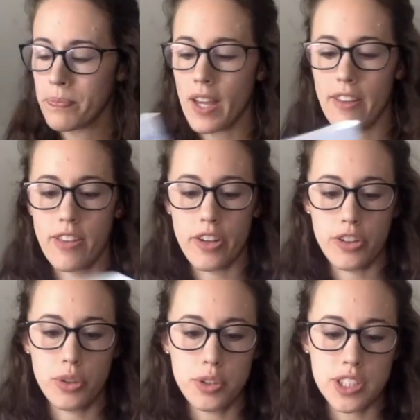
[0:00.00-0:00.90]
and then there are
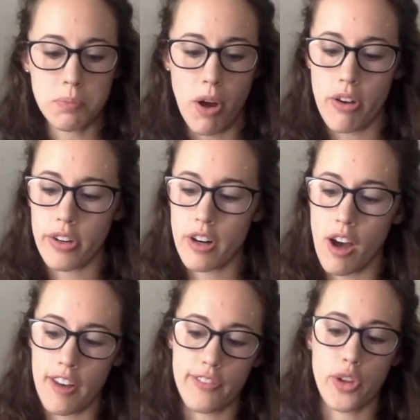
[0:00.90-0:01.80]
2 smaller
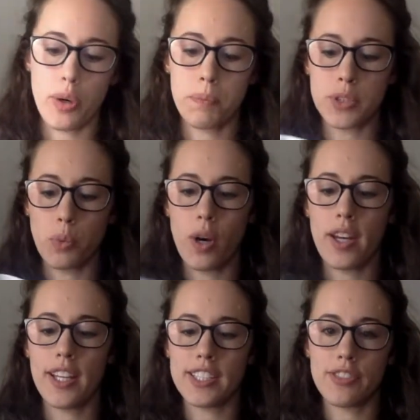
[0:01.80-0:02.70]
envelopes.
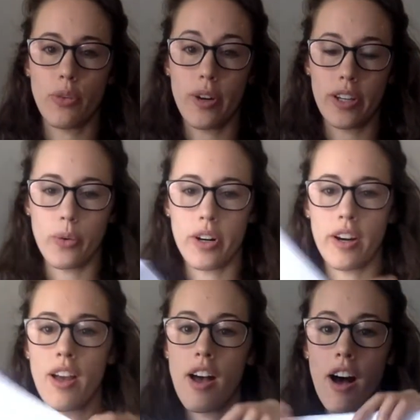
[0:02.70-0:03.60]
One is for
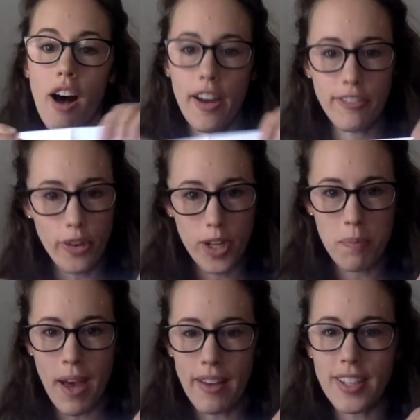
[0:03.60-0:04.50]
your
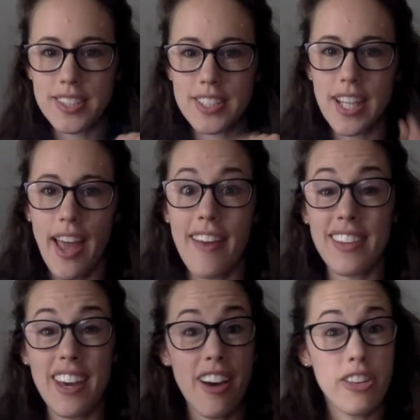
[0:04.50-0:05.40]
unvoted ballots, and
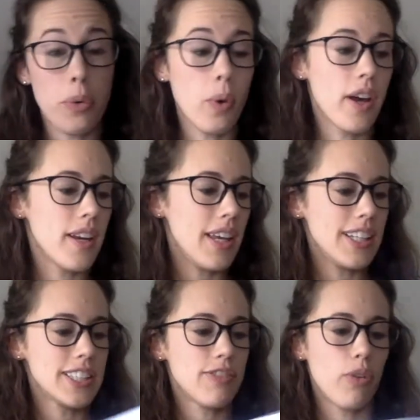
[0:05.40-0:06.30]
the other one
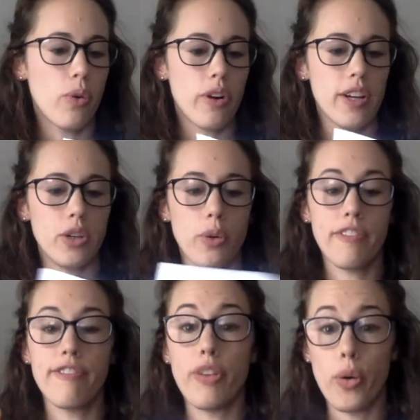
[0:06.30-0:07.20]
is for your
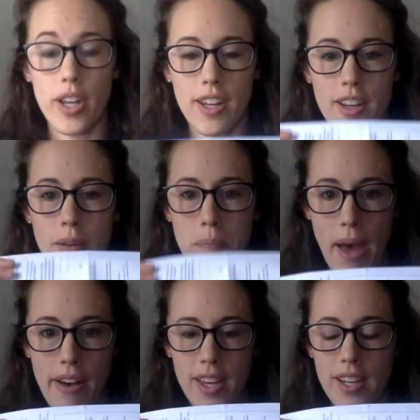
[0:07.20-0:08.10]
voted
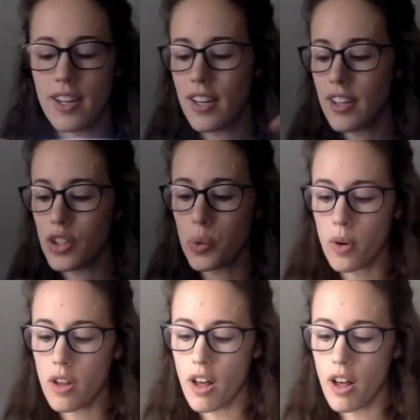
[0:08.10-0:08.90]
ballot. You will